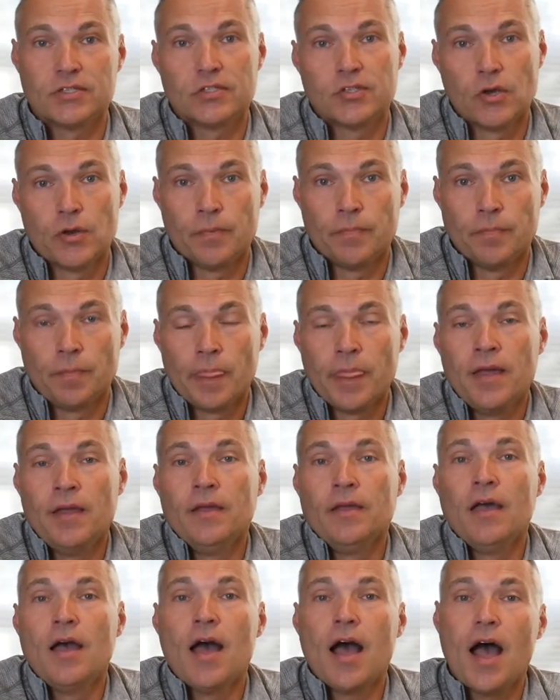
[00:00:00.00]
So
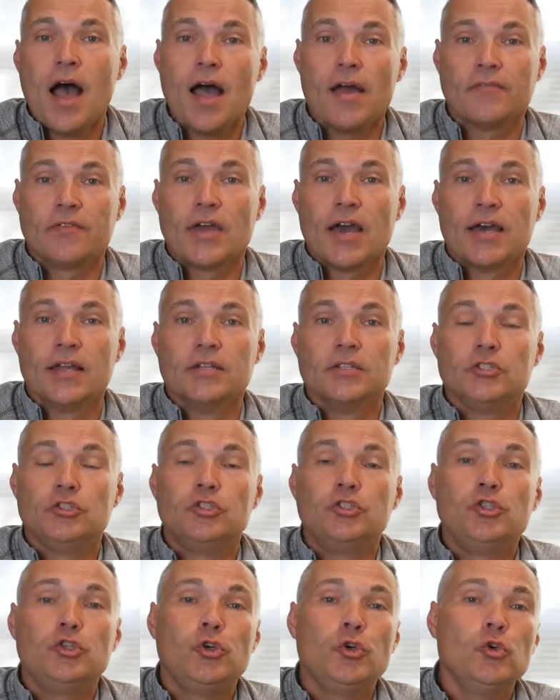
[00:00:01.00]
I've
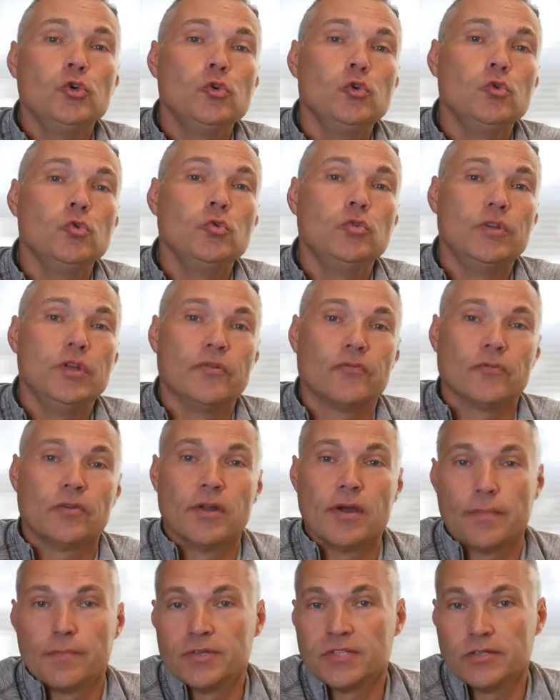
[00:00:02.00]
got two different
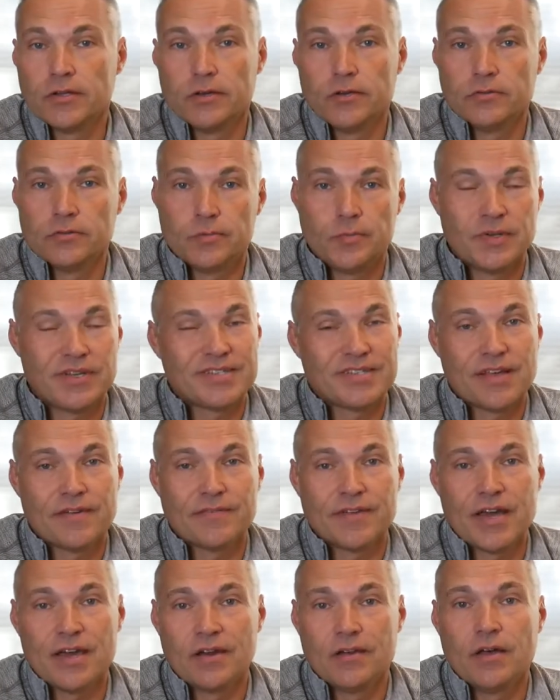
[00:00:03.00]
episodes because I've
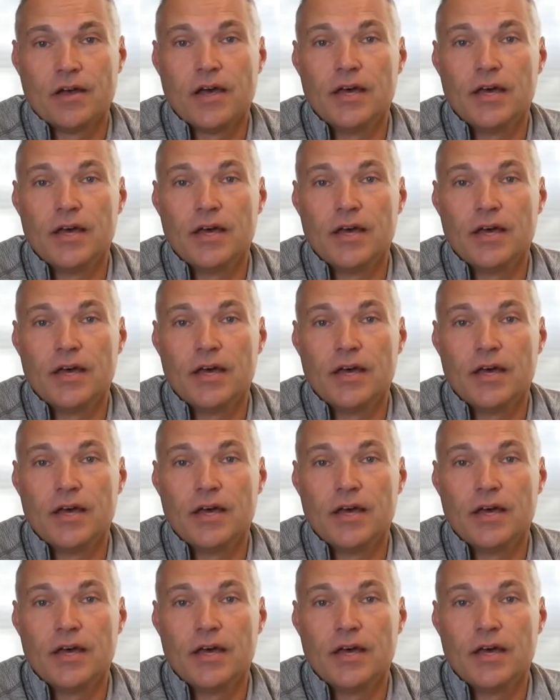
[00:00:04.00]
got